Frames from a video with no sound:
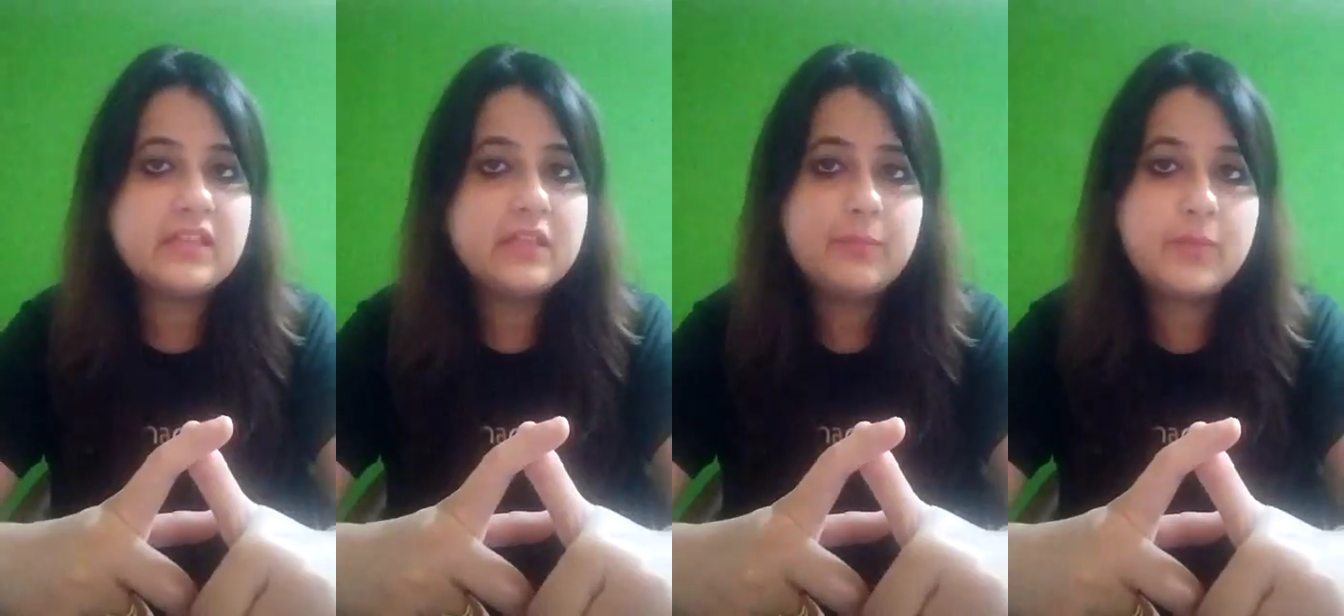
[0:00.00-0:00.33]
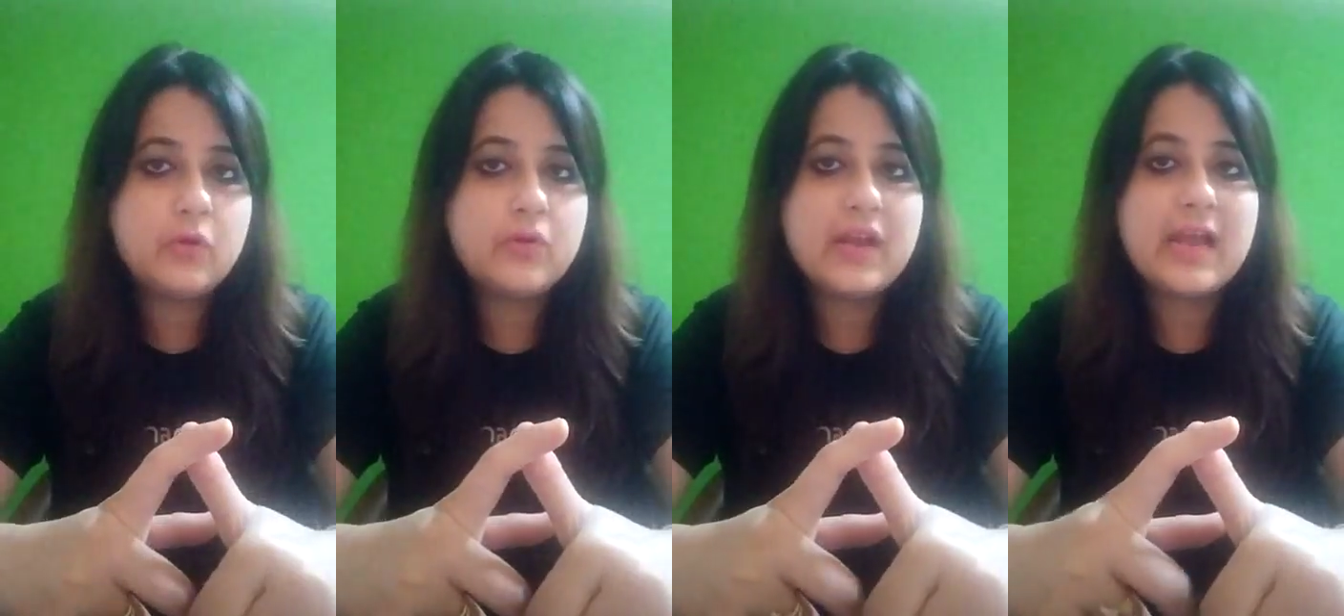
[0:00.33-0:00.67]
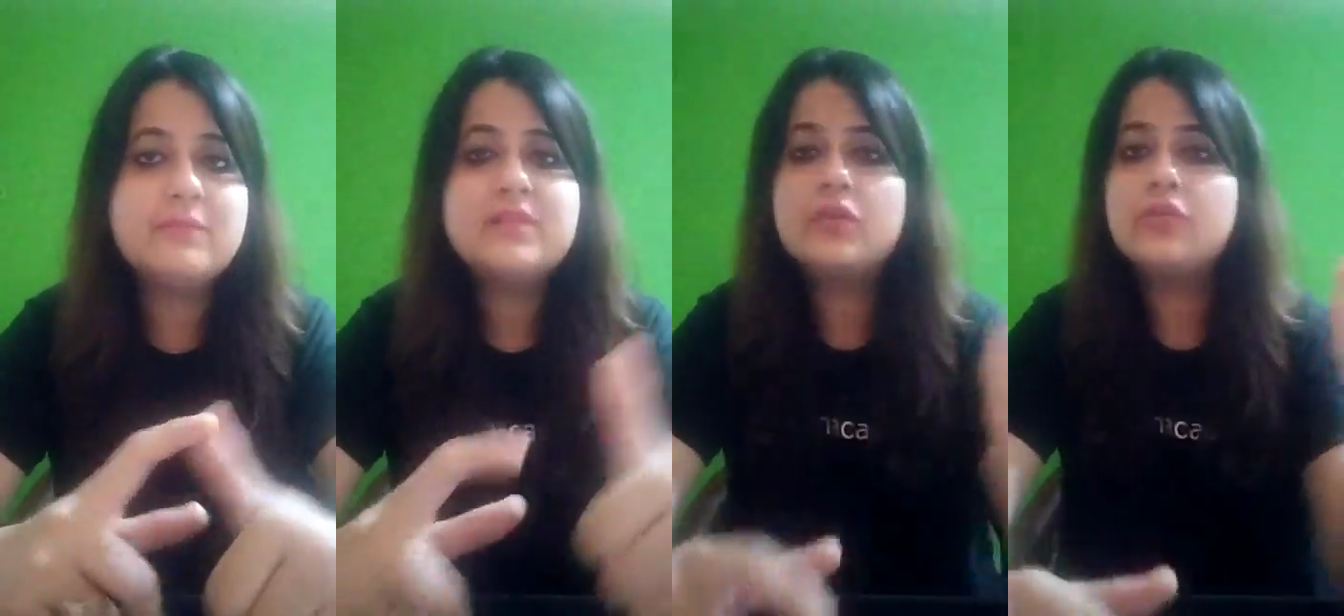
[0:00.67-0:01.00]
in the
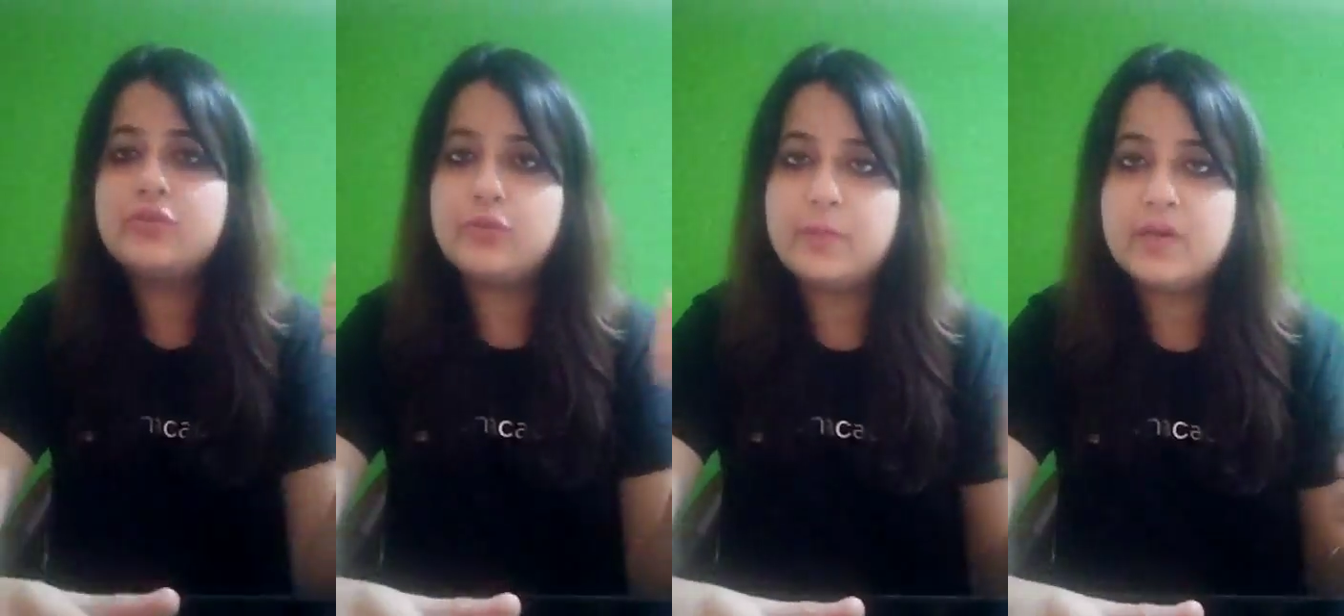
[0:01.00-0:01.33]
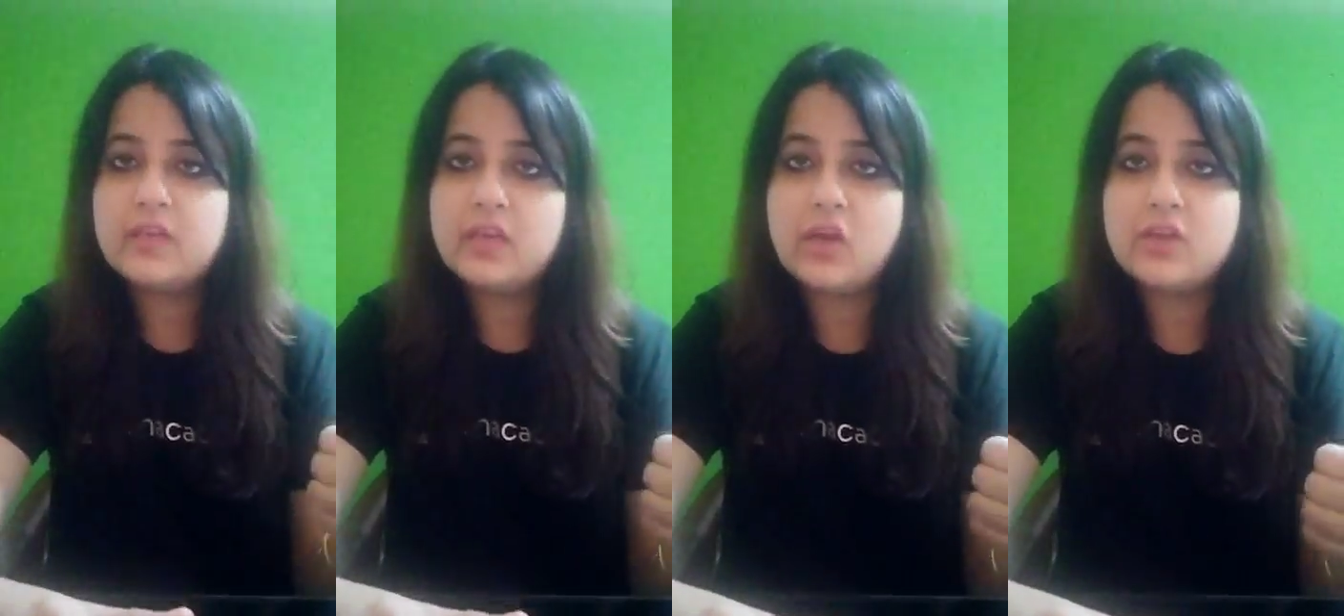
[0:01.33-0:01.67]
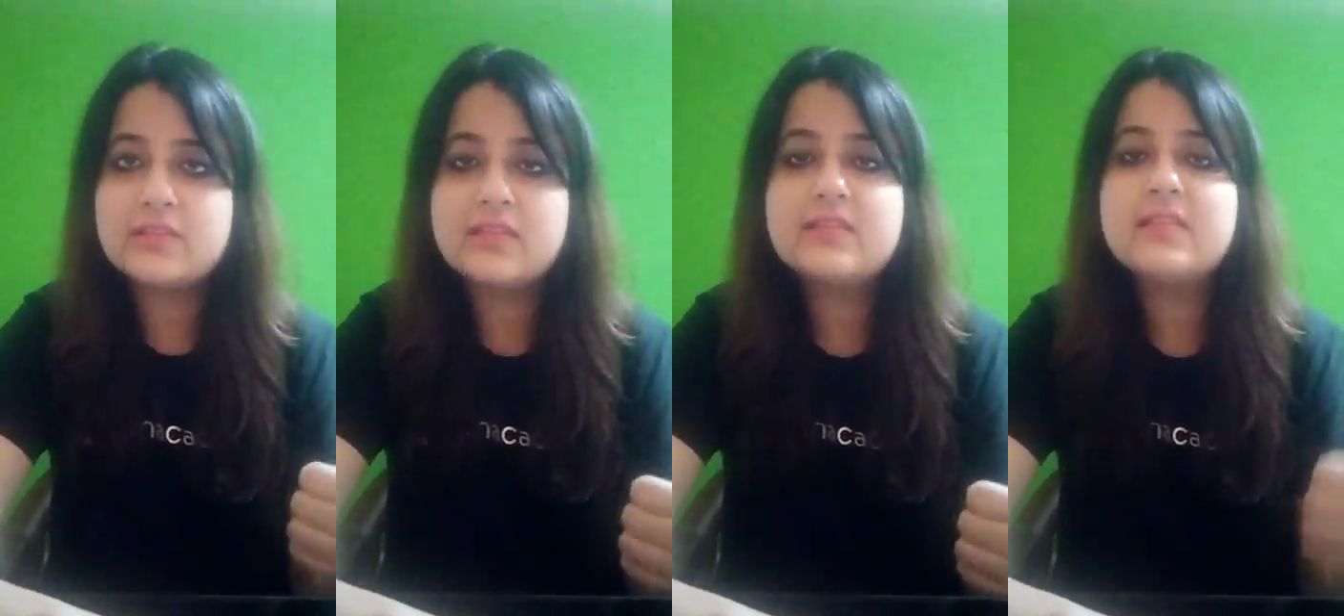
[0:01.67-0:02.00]
program, so
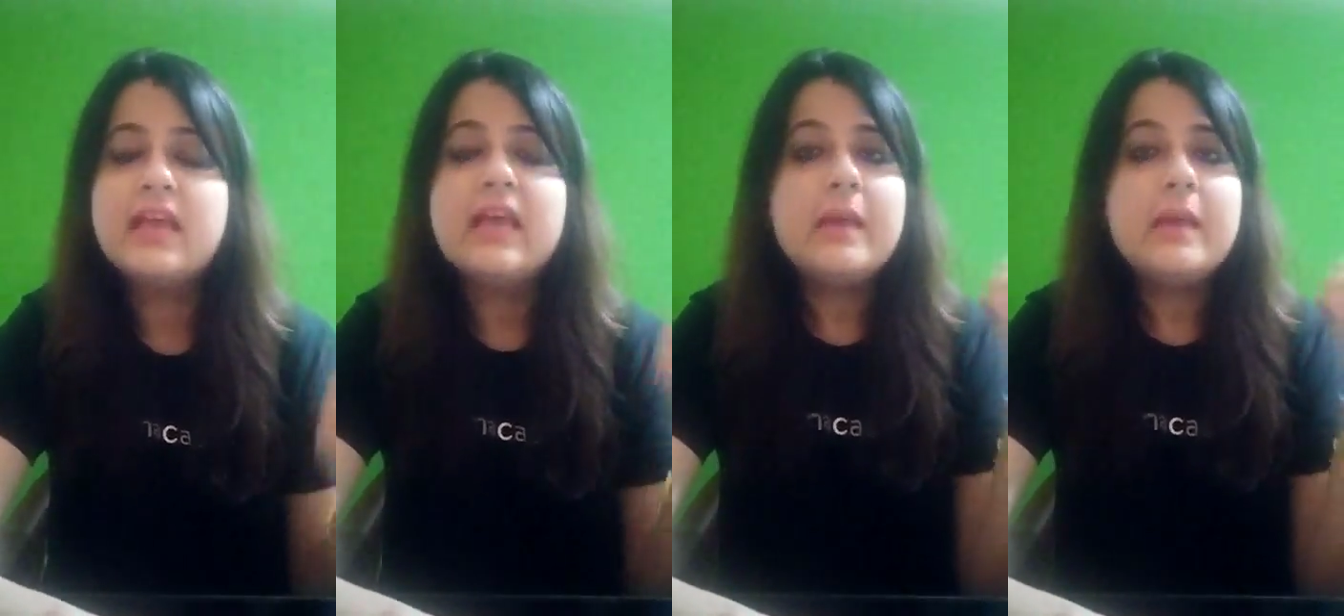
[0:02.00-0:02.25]
tuberculosis.